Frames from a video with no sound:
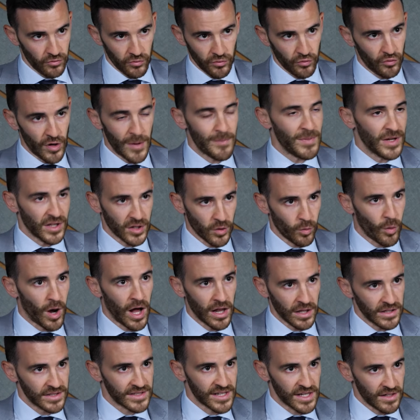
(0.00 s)
ripping the
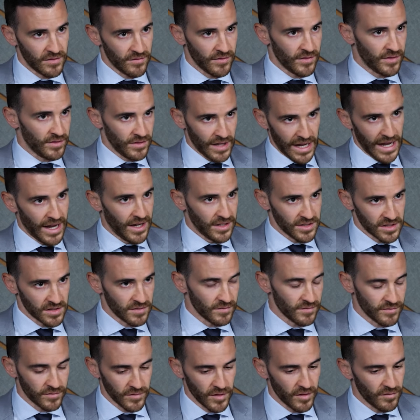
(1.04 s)
wallets out of hands
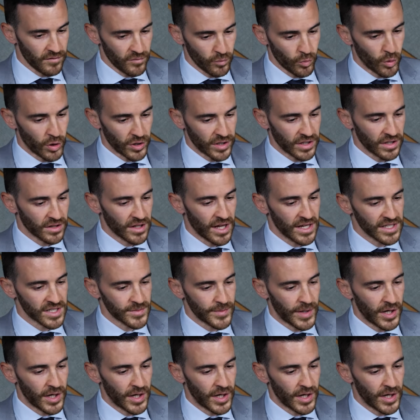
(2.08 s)
of working class